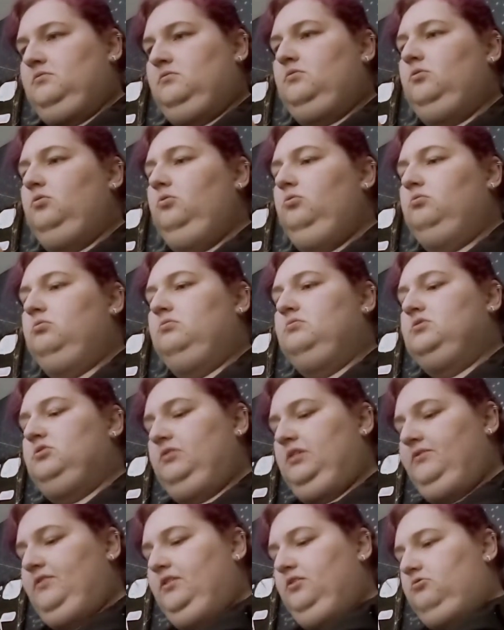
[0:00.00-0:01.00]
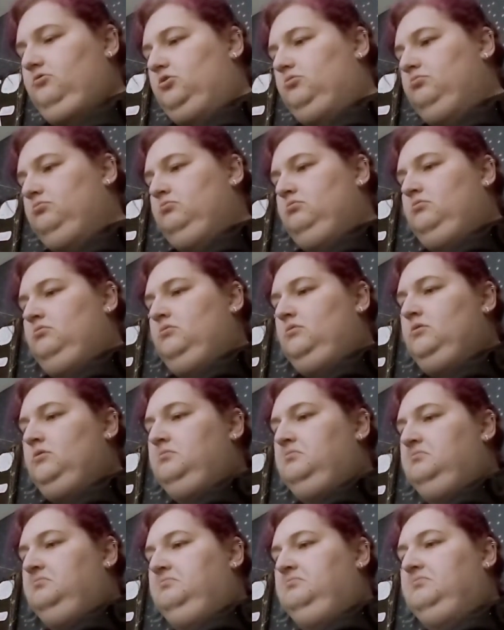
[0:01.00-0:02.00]
Ooh, it's only Velcro.
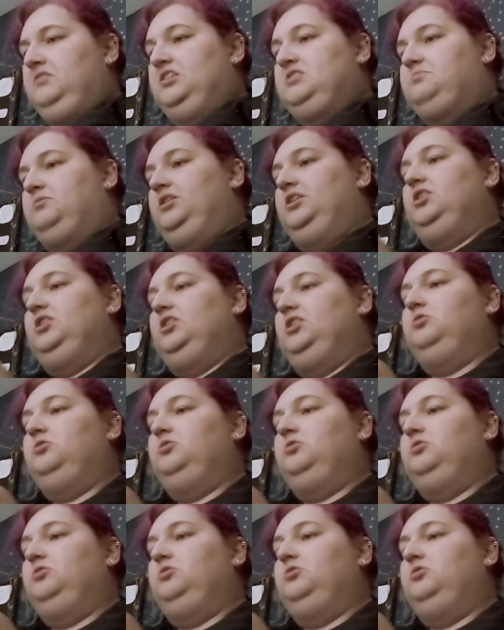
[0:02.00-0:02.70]
That's pretty dope.